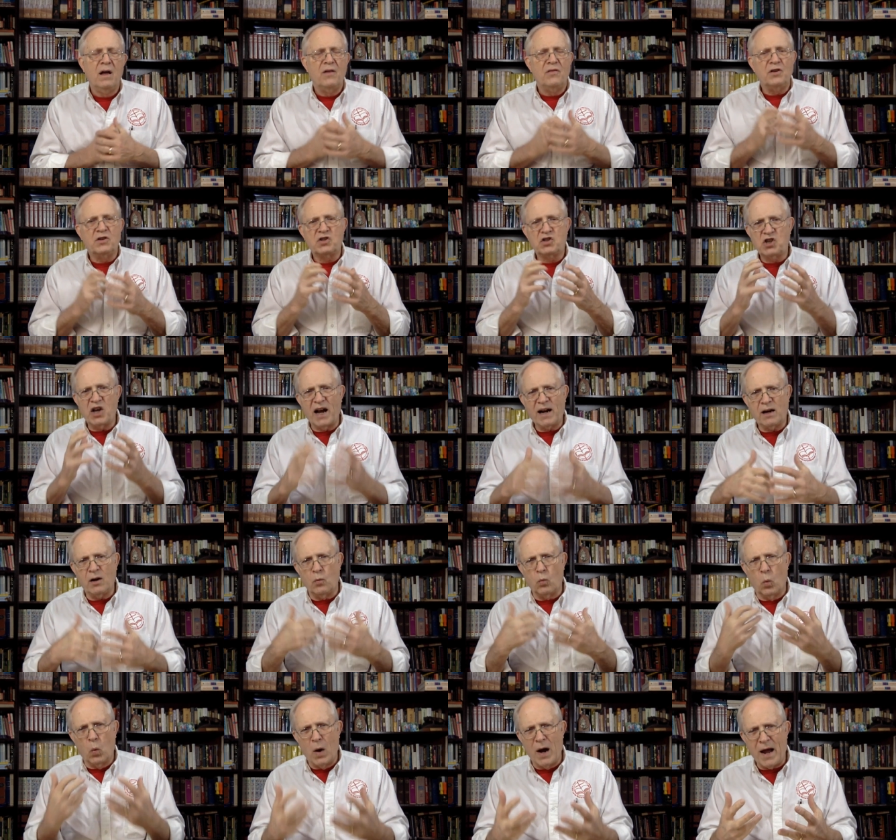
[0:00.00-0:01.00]
The second
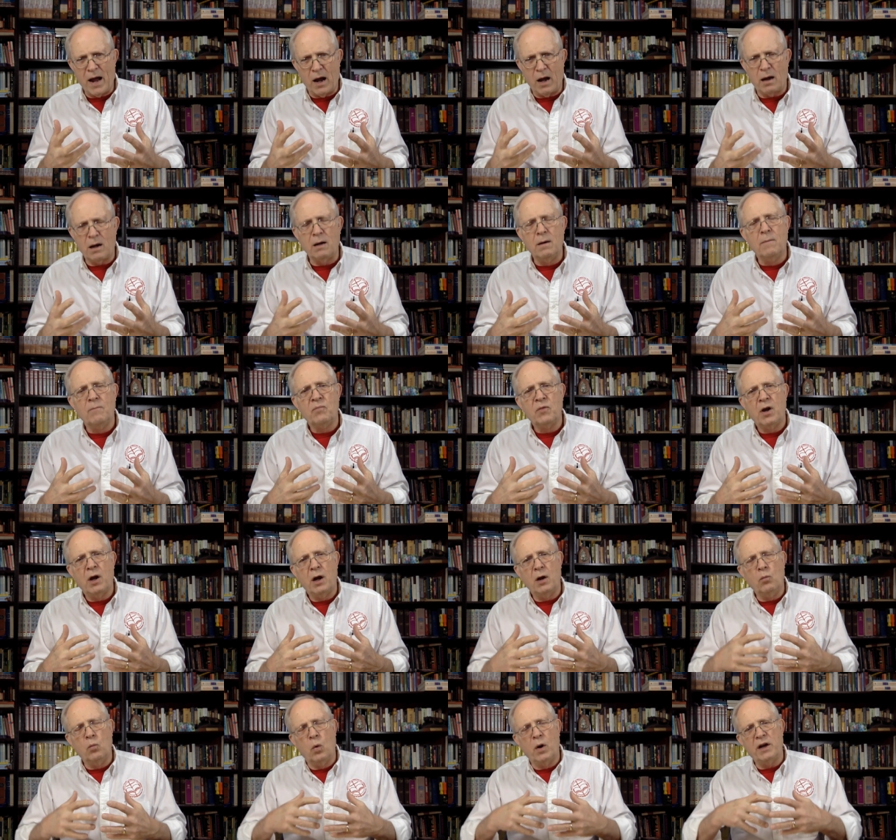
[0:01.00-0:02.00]
way
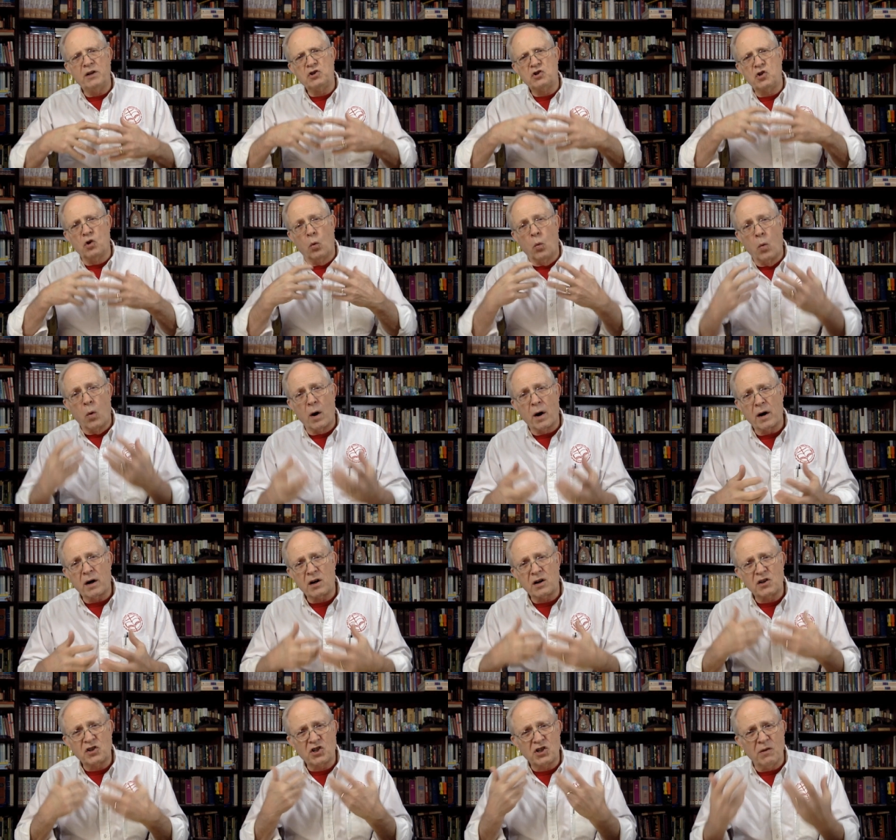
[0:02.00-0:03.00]
in which the
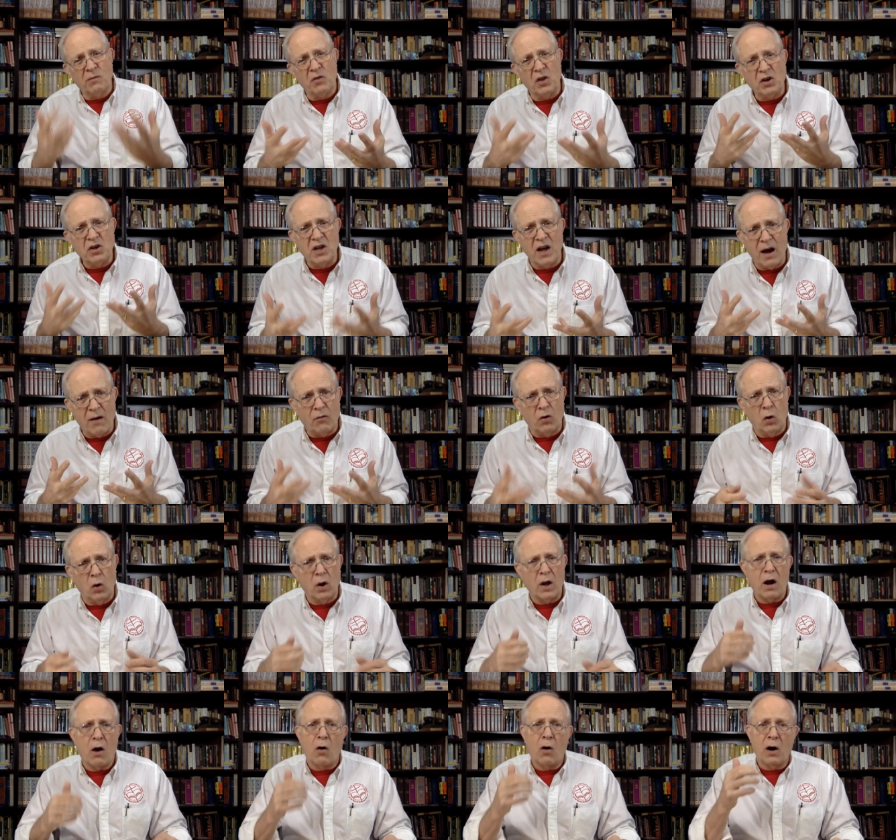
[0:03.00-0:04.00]
works of the
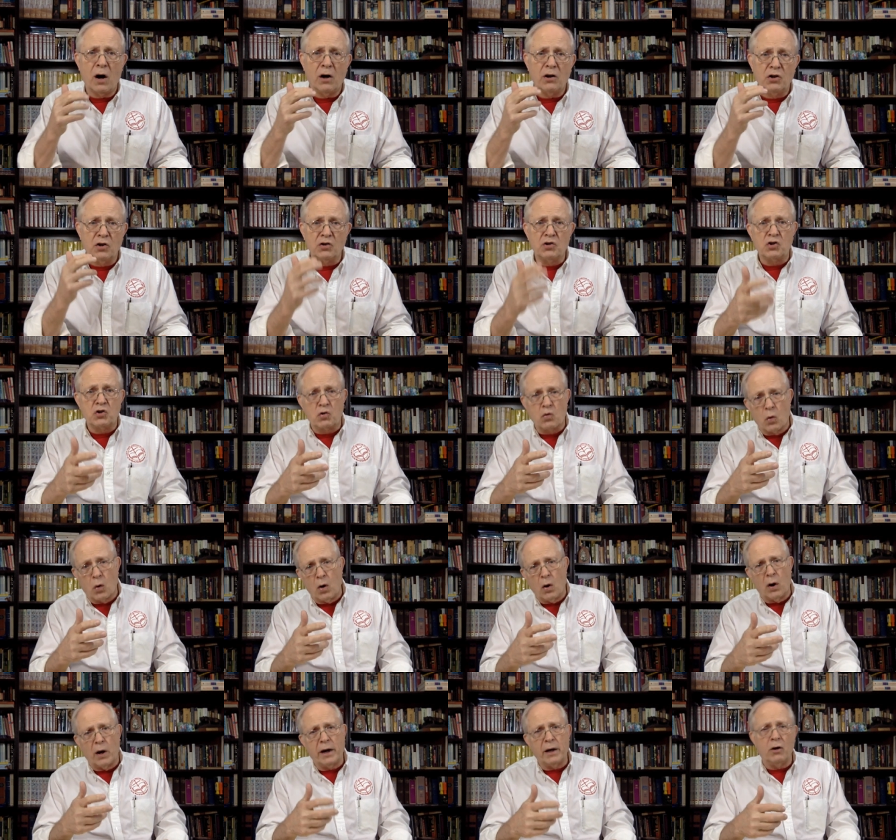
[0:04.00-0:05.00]
devil are
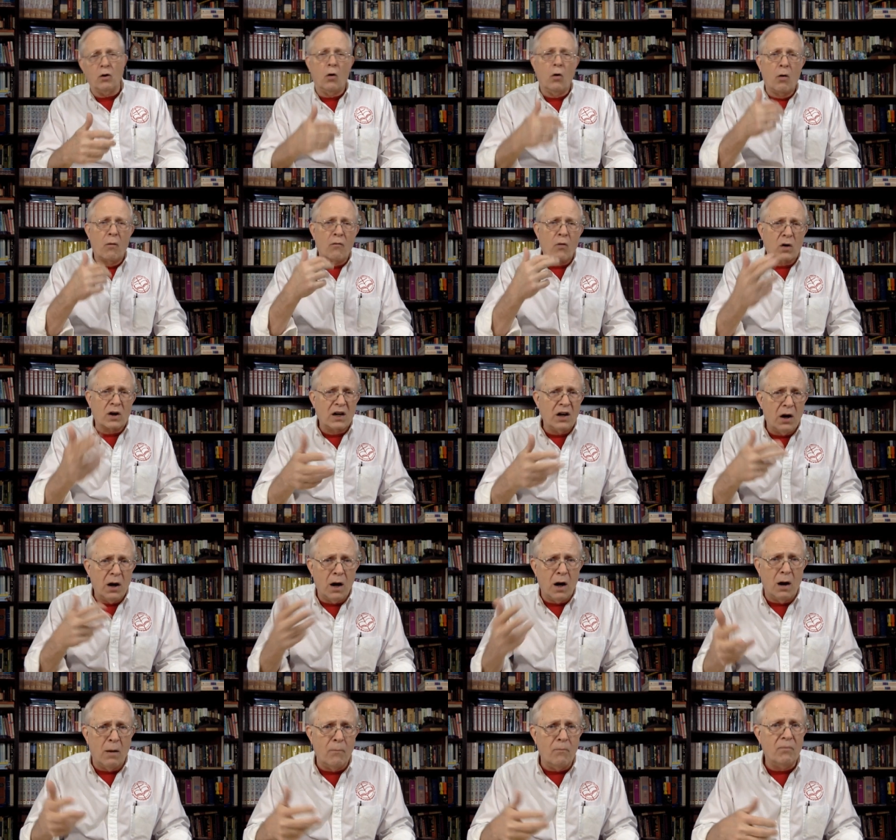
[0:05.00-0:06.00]
destroyed,
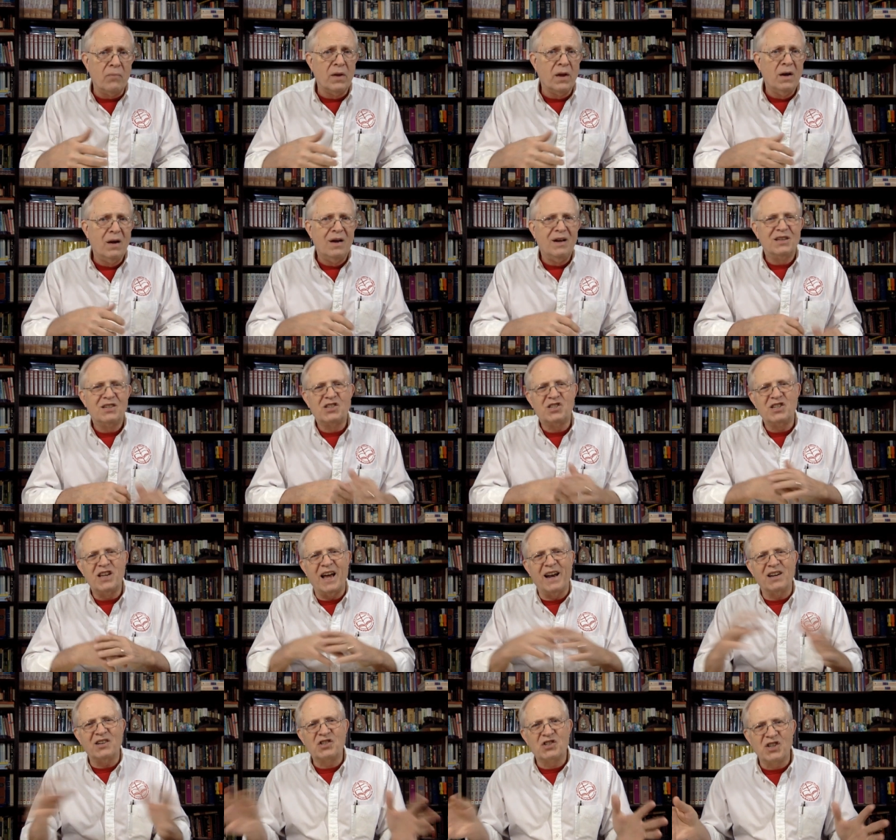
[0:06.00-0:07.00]
overcome,
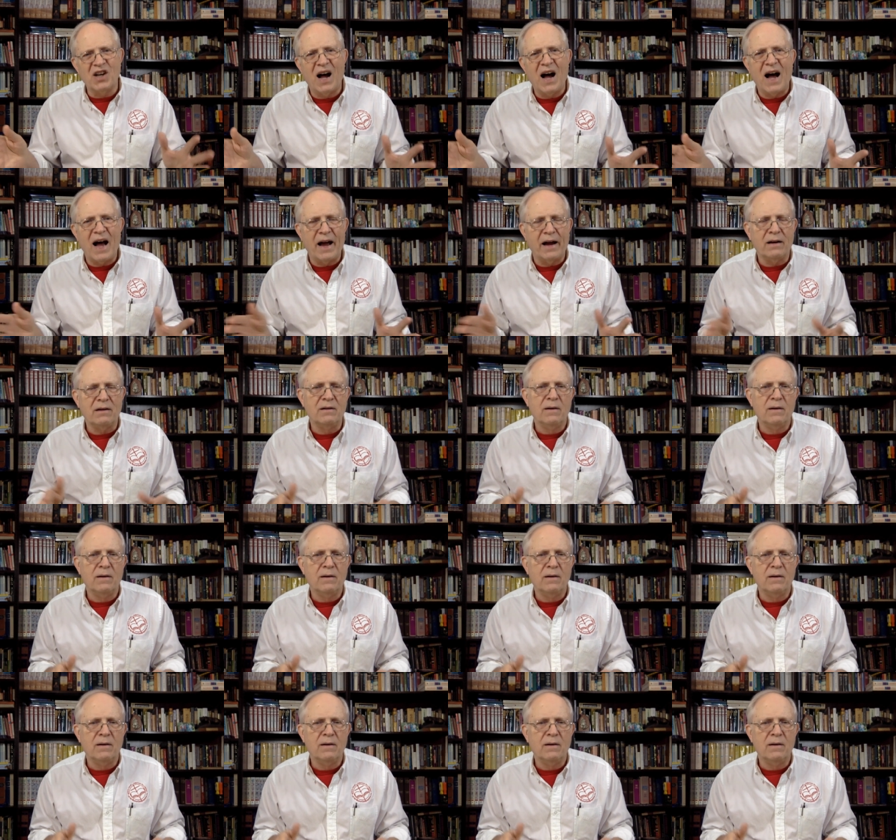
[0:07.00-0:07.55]
set aside,